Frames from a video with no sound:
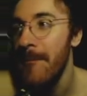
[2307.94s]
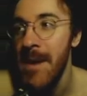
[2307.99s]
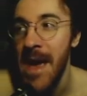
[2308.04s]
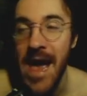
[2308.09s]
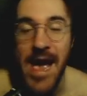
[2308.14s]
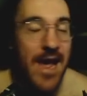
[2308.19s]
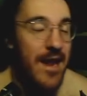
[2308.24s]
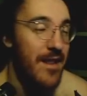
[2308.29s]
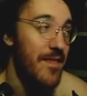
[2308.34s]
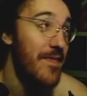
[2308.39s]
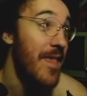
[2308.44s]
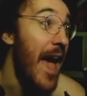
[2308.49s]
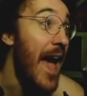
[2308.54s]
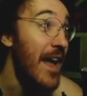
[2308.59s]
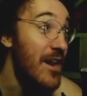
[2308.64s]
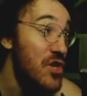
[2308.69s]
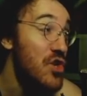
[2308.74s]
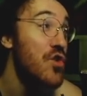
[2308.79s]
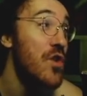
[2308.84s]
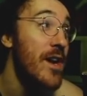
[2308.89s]
Man,
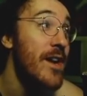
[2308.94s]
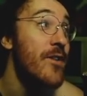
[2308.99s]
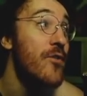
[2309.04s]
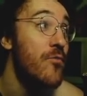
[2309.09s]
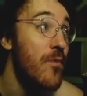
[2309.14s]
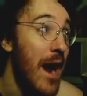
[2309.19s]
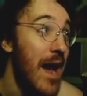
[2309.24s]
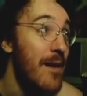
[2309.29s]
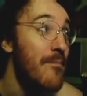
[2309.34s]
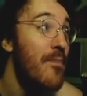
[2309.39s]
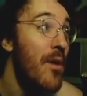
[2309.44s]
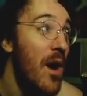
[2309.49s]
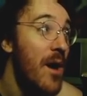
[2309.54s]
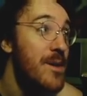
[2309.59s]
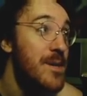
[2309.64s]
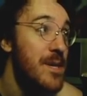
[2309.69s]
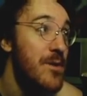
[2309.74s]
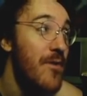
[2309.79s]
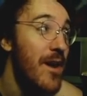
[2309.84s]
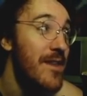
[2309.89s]
that trick, Rat
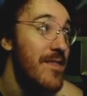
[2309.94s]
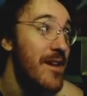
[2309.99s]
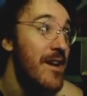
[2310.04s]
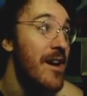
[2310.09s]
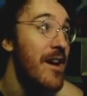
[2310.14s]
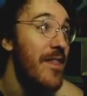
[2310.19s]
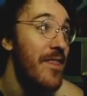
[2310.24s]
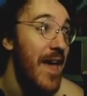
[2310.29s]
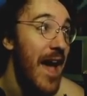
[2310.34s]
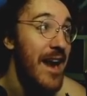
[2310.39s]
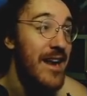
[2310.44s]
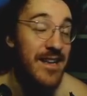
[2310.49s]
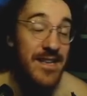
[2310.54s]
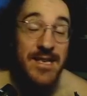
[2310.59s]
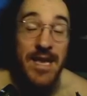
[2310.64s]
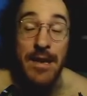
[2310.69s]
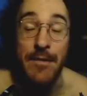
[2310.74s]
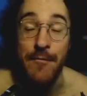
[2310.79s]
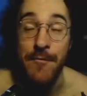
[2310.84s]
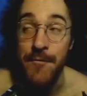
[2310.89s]
Proxy right there, that
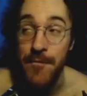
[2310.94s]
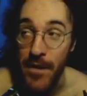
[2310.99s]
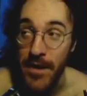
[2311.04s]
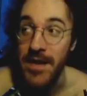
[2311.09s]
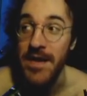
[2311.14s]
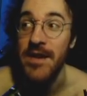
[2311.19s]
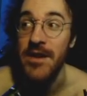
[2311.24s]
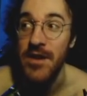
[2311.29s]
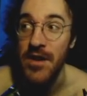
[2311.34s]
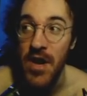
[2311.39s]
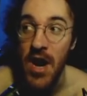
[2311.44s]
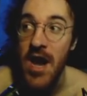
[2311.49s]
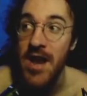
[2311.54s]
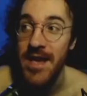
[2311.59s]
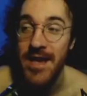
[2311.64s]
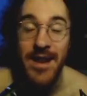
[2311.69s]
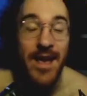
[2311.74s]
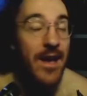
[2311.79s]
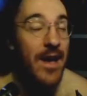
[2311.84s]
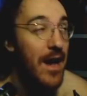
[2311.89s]
is a fucking
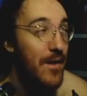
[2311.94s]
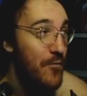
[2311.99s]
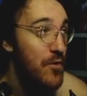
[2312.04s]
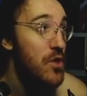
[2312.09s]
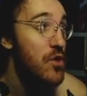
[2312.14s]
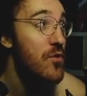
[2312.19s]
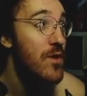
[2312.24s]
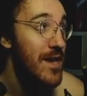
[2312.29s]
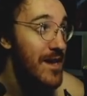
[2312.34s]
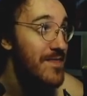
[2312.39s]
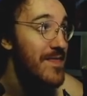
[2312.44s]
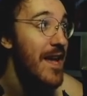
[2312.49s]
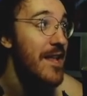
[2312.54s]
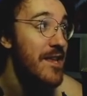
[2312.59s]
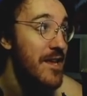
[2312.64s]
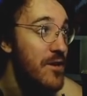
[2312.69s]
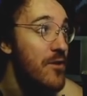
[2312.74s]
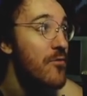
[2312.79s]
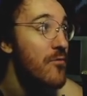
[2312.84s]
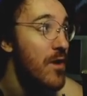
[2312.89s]
nut and a half. When you get
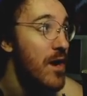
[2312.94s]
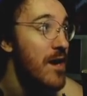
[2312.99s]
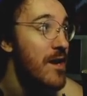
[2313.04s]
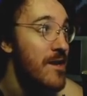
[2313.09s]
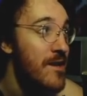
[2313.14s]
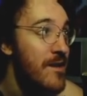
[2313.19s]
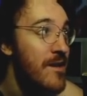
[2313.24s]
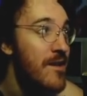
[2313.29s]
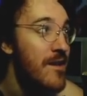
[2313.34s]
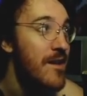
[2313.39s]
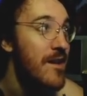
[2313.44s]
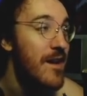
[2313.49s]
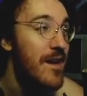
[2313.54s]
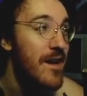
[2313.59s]
that in a run,